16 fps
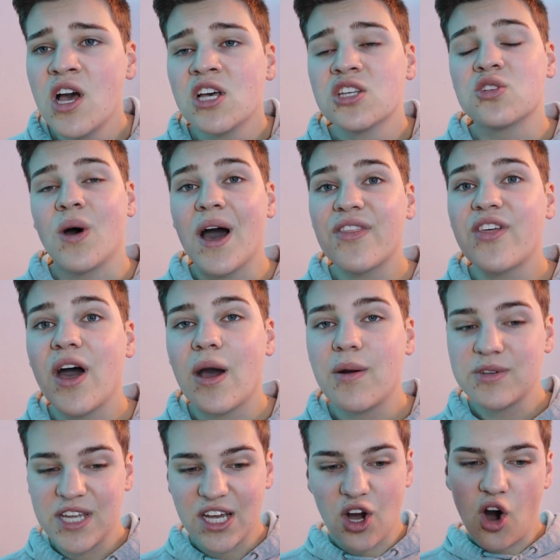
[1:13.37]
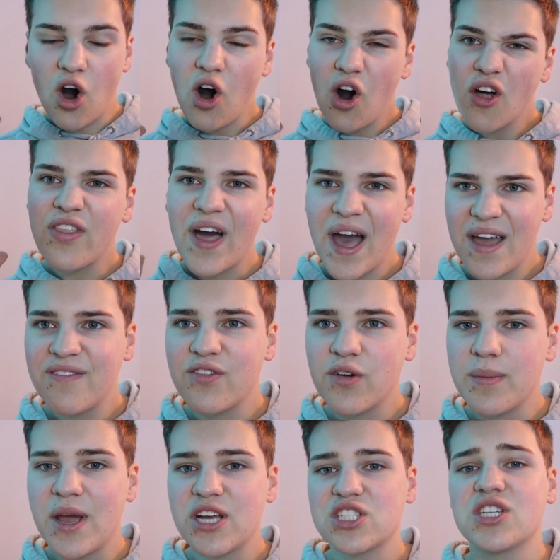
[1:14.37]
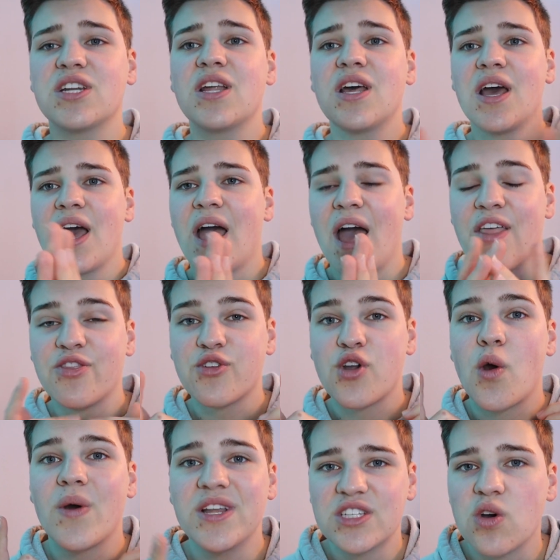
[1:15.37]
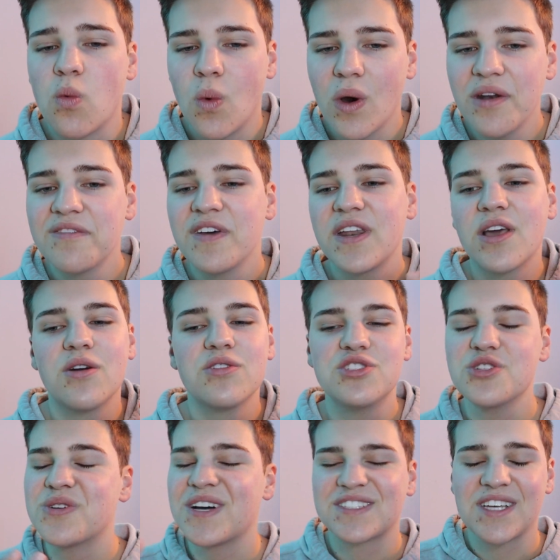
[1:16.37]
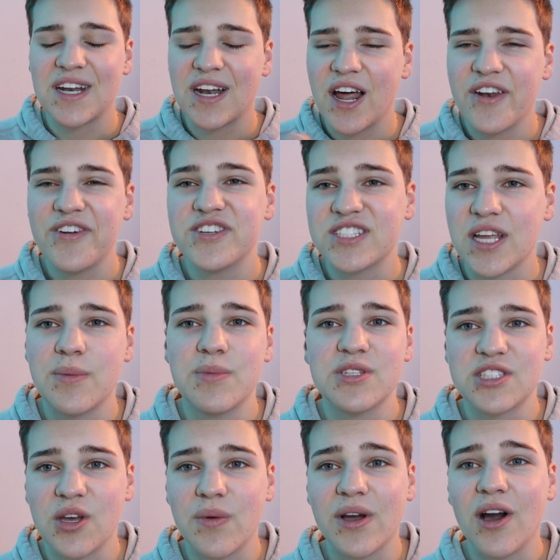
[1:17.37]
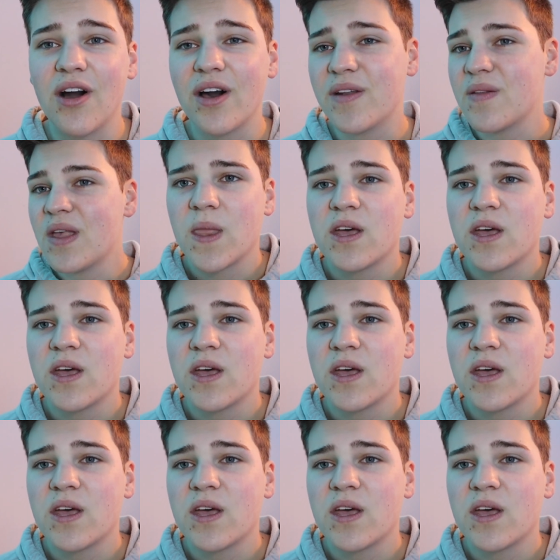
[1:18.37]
So I thought I would take all that information and throw it into one video so you guys kind of understand what's going on.